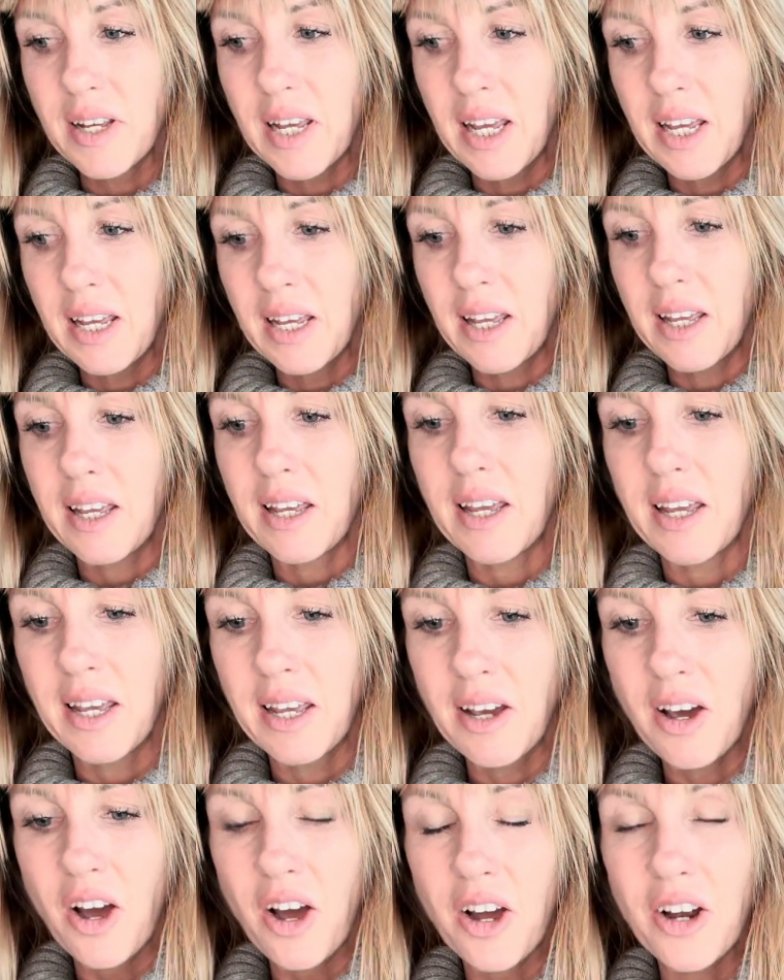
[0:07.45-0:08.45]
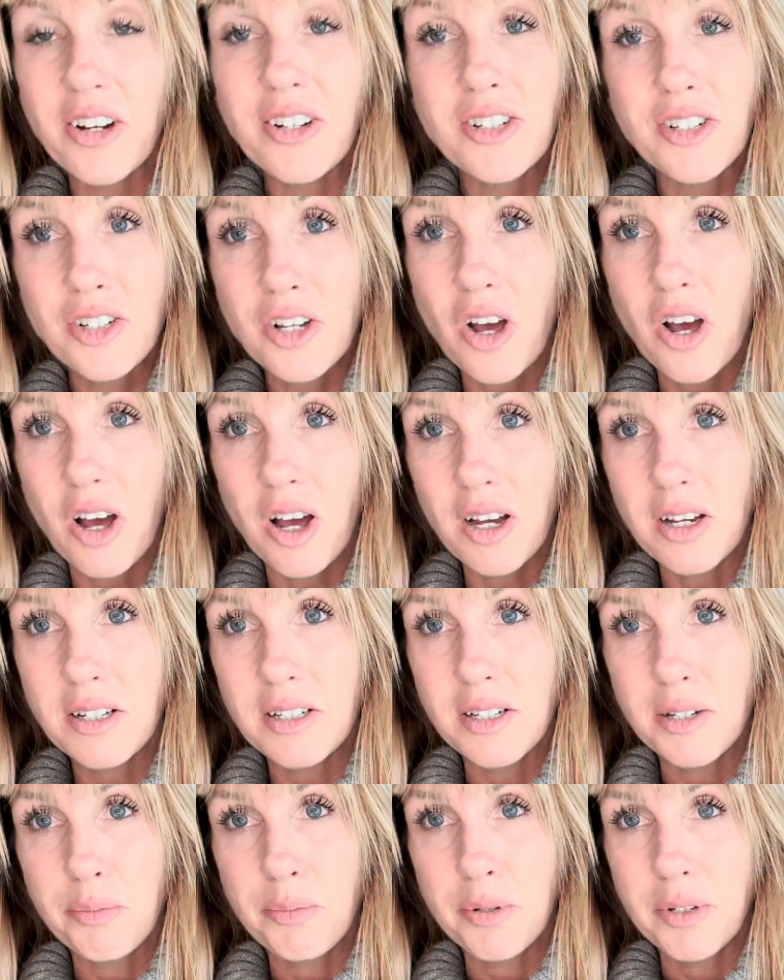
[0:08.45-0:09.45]
a hard talk
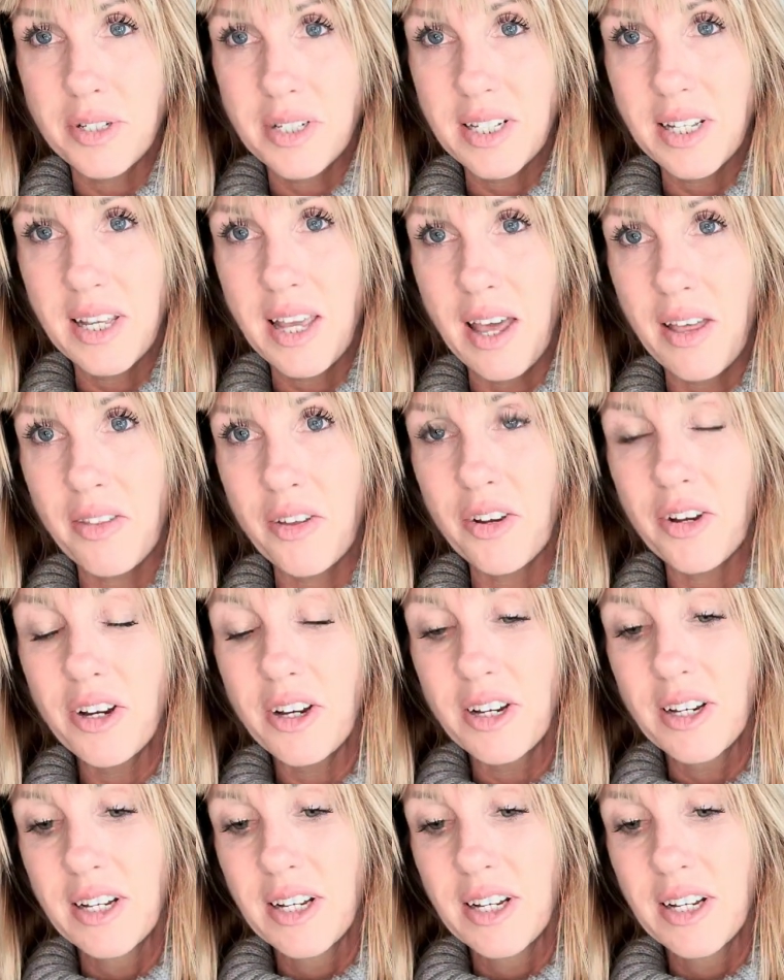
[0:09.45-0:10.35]
to put together,